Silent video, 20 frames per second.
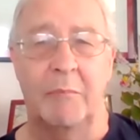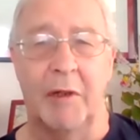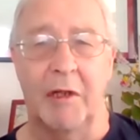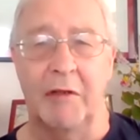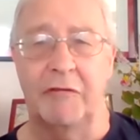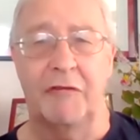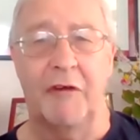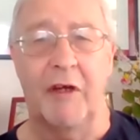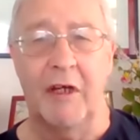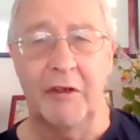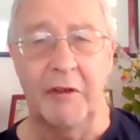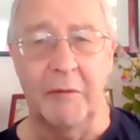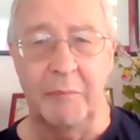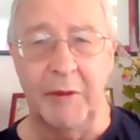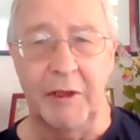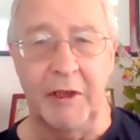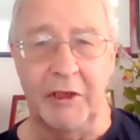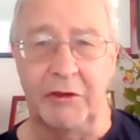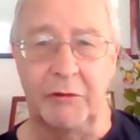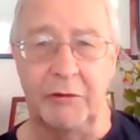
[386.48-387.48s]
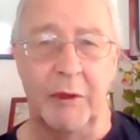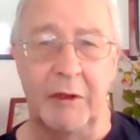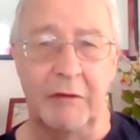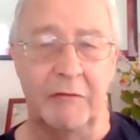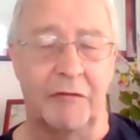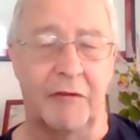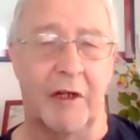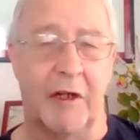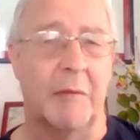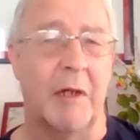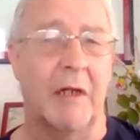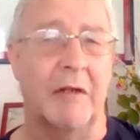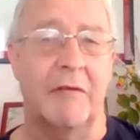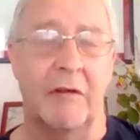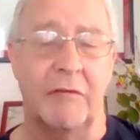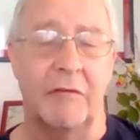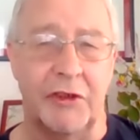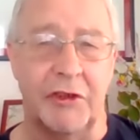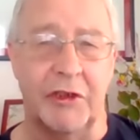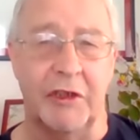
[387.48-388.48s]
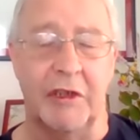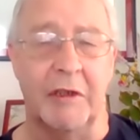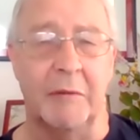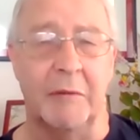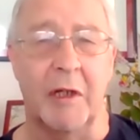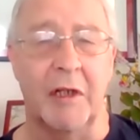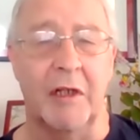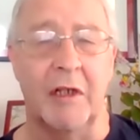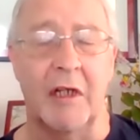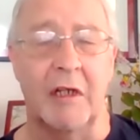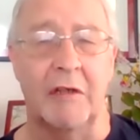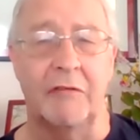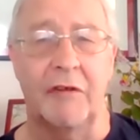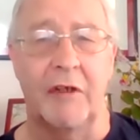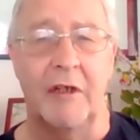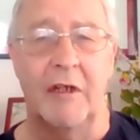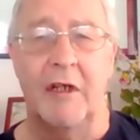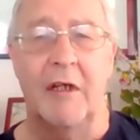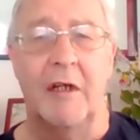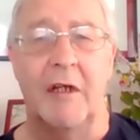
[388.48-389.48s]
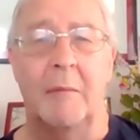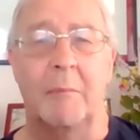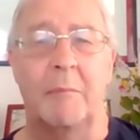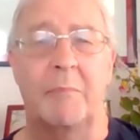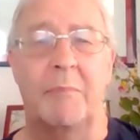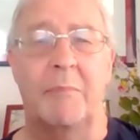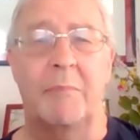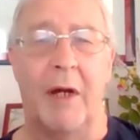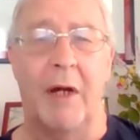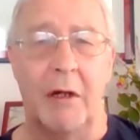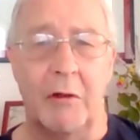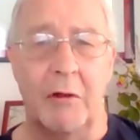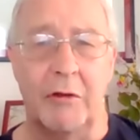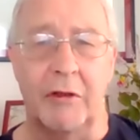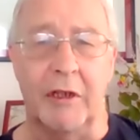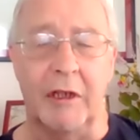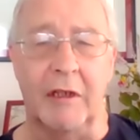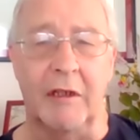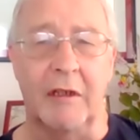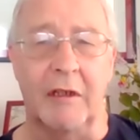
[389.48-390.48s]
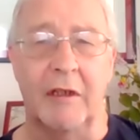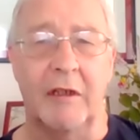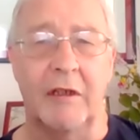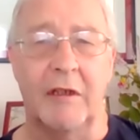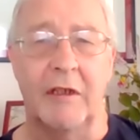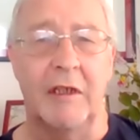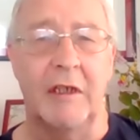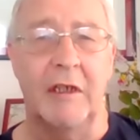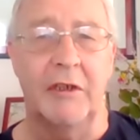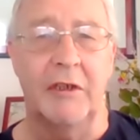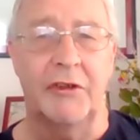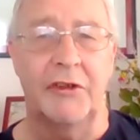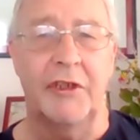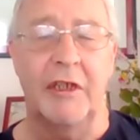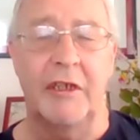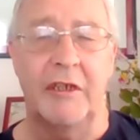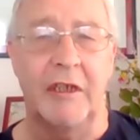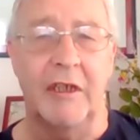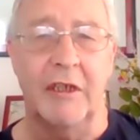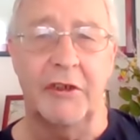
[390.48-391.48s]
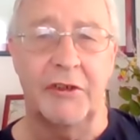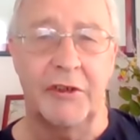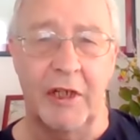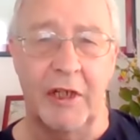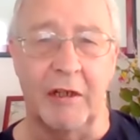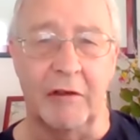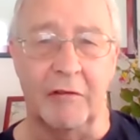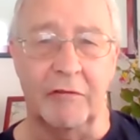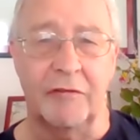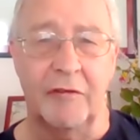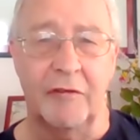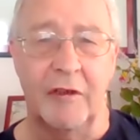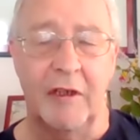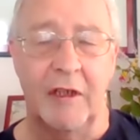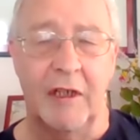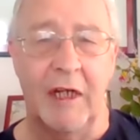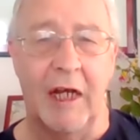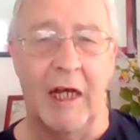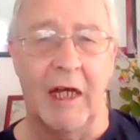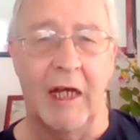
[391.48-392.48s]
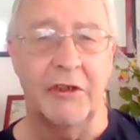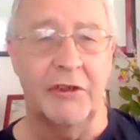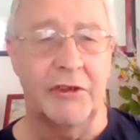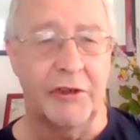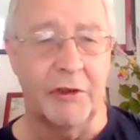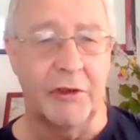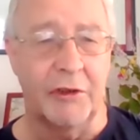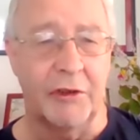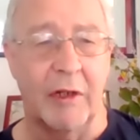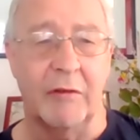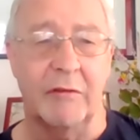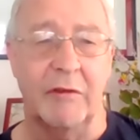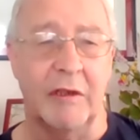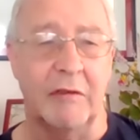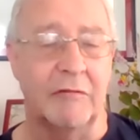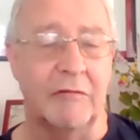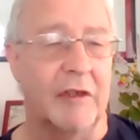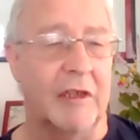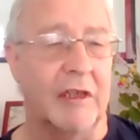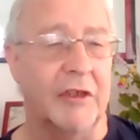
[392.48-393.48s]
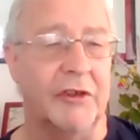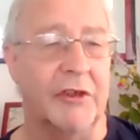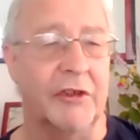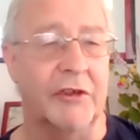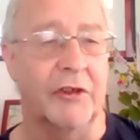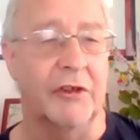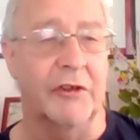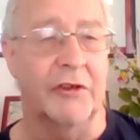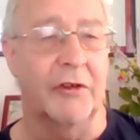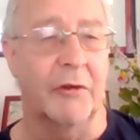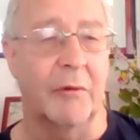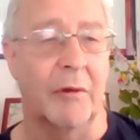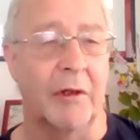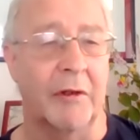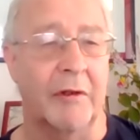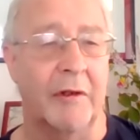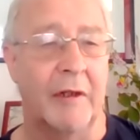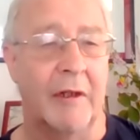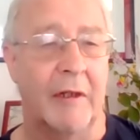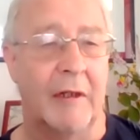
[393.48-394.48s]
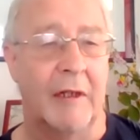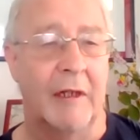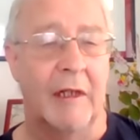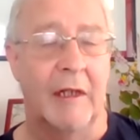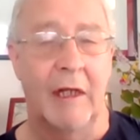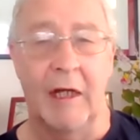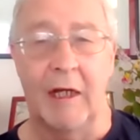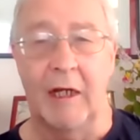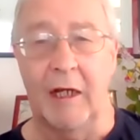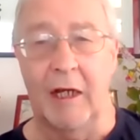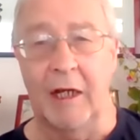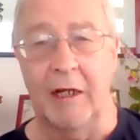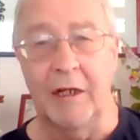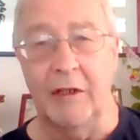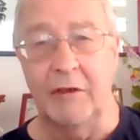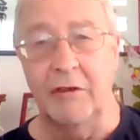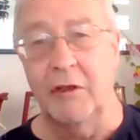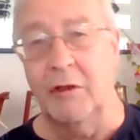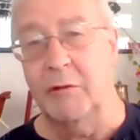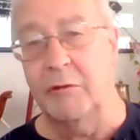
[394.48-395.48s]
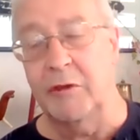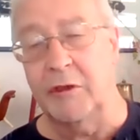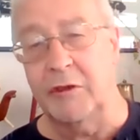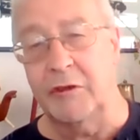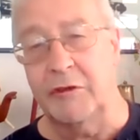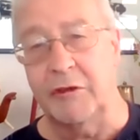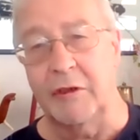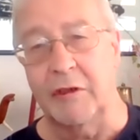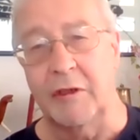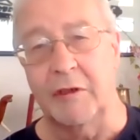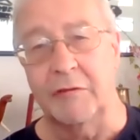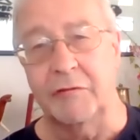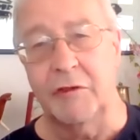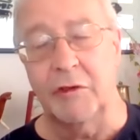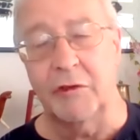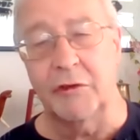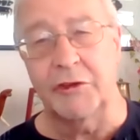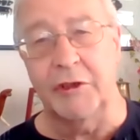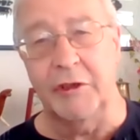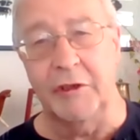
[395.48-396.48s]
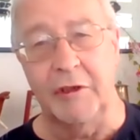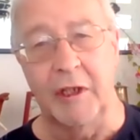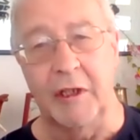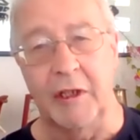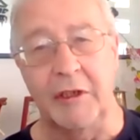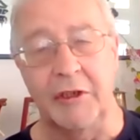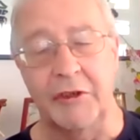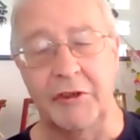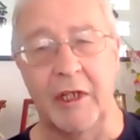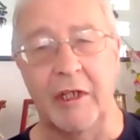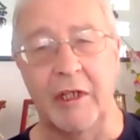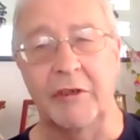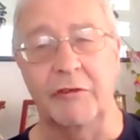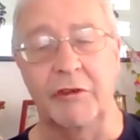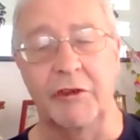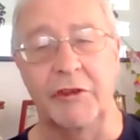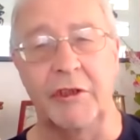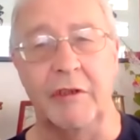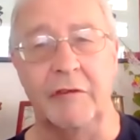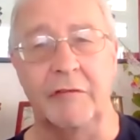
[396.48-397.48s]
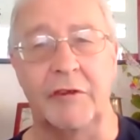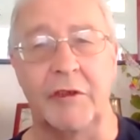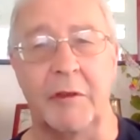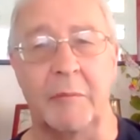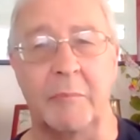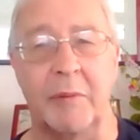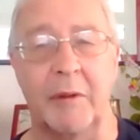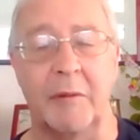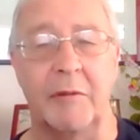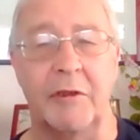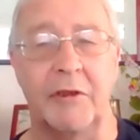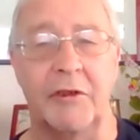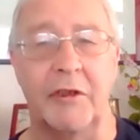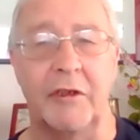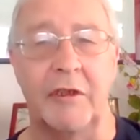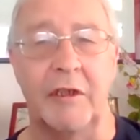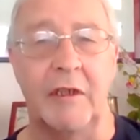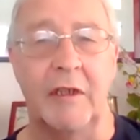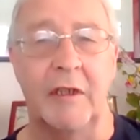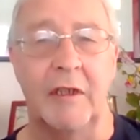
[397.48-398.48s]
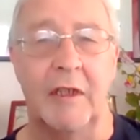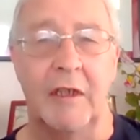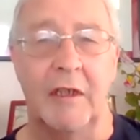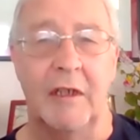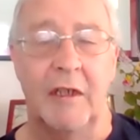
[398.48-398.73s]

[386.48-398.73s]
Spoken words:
by far the biggest wind farm I've ever seen in my life, powering the city itself and surrounding villages and so on. And I know that, of course, and this has received some publicity,